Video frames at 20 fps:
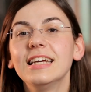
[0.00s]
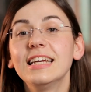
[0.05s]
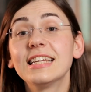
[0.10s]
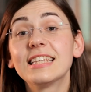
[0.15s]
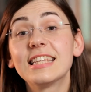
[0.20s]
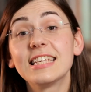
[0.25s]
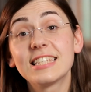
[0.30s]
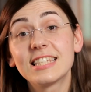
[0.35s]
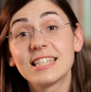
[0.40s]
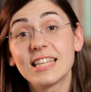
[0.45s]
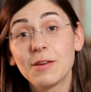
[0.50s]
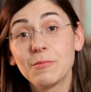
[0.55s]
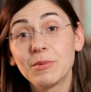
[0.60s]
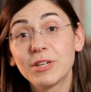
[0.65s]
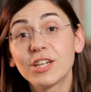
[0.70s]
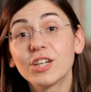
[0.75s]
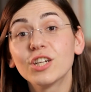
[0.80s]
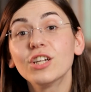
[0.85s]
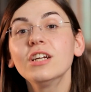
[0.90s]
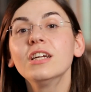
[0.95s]
In this
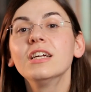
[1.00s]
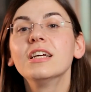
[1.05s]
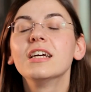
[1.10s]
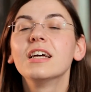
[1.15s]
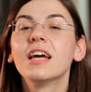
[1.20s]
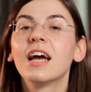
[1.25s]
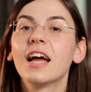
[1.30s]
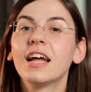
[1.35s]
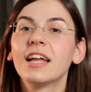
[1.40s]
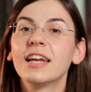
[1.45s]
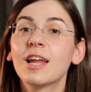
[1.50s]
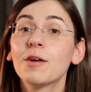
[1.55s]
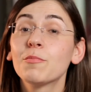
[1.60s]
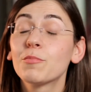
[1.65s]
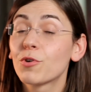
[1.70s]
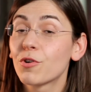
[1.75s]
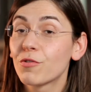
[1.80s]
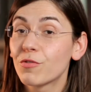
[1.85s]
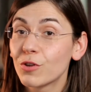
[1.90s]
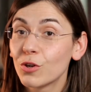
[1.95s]
seminar, a
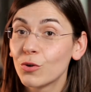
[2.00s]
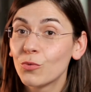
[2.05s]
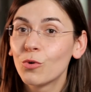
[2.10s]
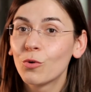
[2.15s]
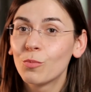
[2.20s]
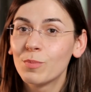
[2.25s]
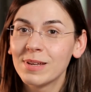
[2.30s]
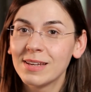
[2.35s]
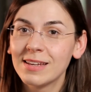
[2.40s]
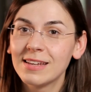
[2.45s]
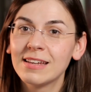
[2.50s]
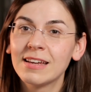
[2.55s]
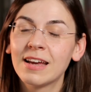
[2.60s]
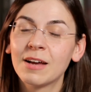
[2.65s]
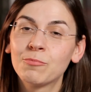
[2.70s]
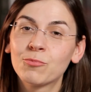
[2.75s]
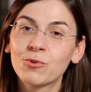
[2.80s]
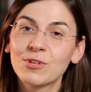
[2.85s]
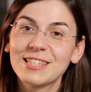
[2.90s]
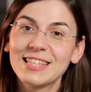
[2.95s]
number of you will be
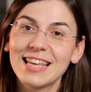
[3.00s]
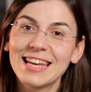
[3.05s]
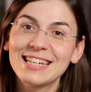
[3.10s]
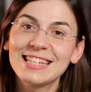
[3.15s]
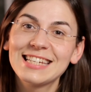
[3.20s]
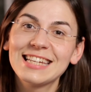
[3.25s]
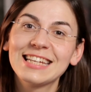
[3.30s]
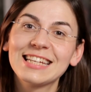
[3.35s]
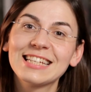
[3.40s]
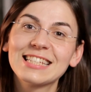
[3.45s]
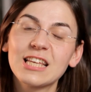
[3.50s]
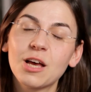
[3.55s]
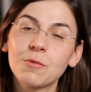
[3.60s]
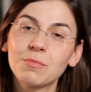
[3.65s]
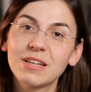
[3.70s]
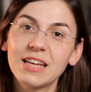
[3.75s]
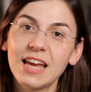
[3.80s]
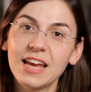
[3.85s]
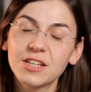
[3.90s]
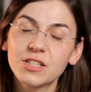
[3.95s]
presenting
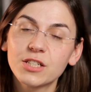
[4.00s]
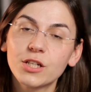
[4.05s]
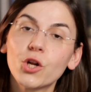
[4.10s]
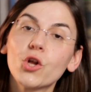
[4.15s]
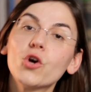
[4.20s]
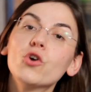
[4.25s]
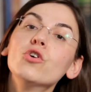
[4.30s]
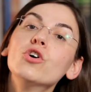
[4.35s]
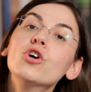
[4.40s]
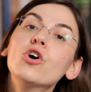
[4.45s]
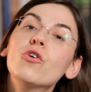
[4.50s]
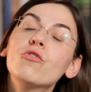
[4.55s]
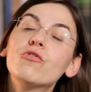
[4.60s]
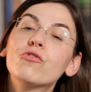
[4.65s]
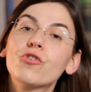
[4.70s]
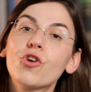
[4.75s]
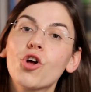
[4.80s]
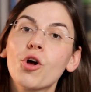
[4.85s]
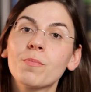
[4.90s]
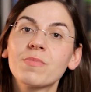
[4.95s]
some case law
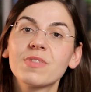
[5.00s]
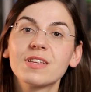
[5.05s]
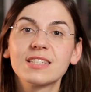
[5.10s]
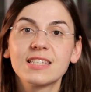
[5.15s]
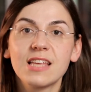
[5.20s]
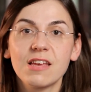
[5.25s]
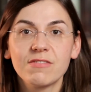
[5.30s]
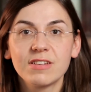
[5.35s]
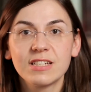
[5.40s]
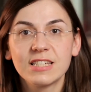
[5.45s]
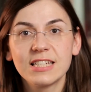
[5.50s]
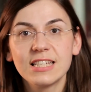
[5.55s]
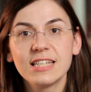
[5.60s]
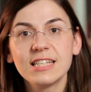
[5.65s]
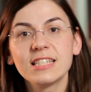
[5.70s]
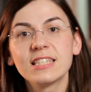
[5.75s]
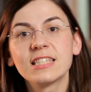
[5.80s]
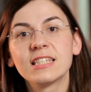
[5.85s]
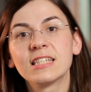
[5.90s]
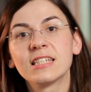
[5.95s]
from the
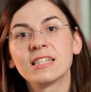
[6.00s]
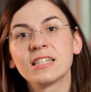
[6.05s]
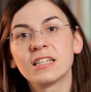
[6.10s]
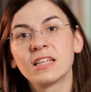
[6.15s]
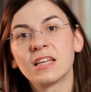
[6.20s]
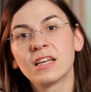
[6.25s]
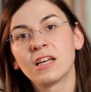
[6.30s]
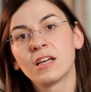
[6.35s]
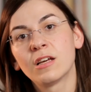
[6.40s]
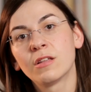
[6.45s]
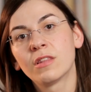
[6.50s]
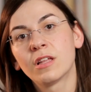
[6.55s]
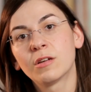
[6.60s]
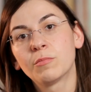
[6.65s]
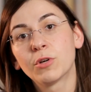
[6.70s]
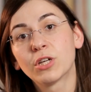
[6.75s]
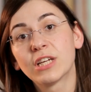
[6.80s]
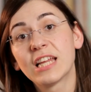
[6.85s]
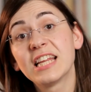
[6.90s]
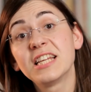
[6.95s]
70s and
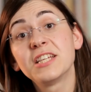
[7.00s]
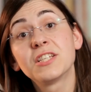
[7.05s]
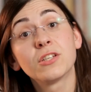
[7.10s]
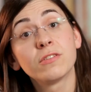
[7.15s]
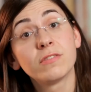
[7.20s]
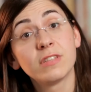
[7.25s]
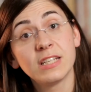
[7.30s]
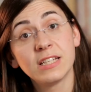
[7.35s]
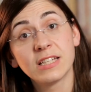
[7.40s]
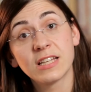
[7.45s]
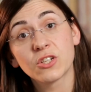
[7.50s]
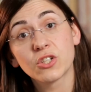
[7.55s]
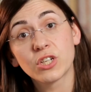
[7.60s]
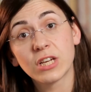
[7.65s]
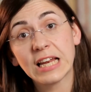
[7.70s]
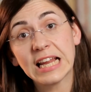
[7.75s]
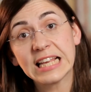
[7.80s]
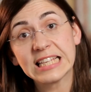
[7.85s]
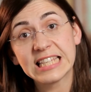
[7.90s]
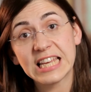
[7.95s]
that pertain to the
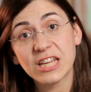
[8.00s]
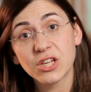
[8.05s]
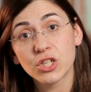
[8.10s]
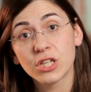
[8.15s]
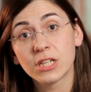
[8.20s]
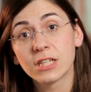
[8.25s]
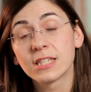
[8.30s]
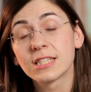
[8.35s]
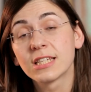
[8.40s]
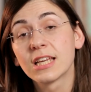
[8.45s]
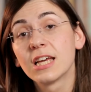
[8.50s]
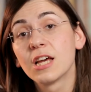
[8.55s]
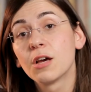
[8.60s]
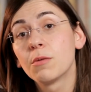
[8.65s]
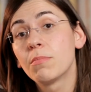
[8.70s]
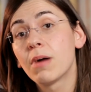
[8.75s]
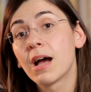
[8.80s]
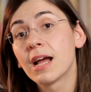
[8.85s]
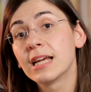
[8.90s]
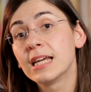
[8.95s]
nationalizations
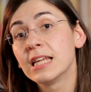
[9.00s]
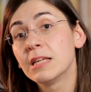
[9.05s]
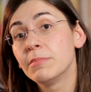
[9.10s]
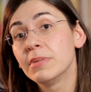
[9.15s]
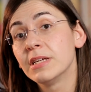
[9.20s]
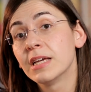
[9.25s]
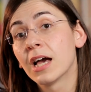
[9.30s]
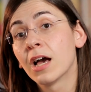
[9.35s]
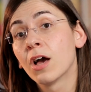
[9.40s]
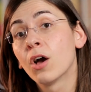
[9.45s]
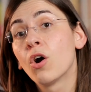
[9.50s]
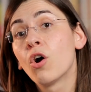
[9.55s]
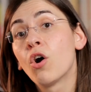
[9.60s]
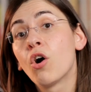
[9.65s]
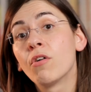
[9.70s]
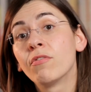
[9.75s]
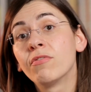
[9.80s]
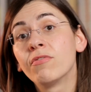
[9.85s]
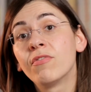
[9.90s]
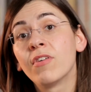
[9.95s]
by Libya
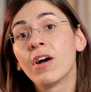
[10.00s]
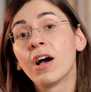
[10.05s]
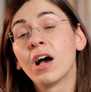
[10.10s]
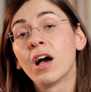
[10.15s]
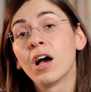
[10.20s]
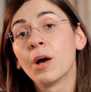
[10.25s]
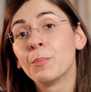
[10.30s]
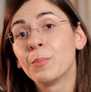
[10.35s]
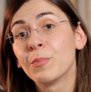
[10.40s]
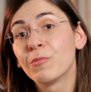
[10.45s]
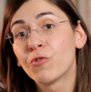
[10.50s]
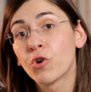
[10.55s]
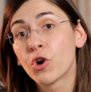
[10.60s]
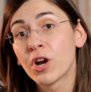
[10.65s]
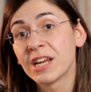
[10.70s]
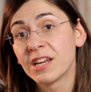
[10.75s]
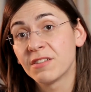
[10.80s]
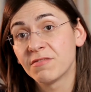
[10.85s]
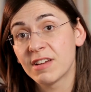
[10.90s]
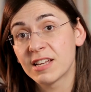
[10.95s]
of
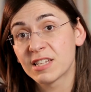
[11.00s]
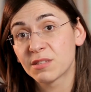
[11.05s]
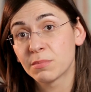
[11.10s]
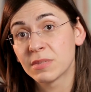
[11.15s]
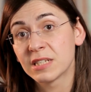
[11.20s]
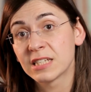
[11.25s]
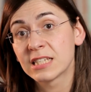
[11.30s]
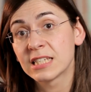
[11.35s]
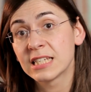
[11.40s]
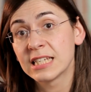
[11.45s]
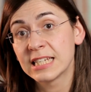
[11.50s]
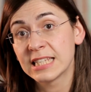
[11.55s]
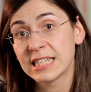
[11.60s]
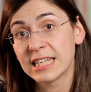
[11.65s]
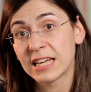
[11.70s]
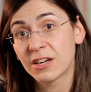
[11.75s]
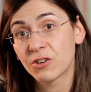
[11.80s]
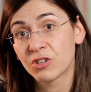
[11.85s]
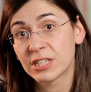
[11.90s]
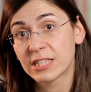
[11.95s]
foreign investments in
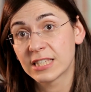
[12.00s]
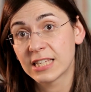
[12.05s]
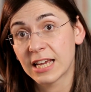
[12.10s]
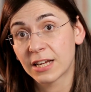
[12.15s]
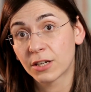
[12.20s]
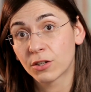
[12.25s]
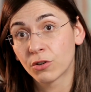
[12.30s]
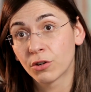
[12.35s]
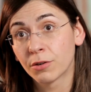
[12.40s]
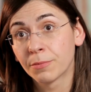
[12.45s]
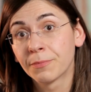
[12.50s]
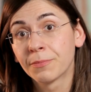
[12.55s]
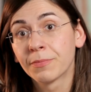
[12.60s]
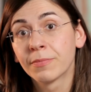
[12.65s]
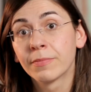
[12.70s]
the energy sector.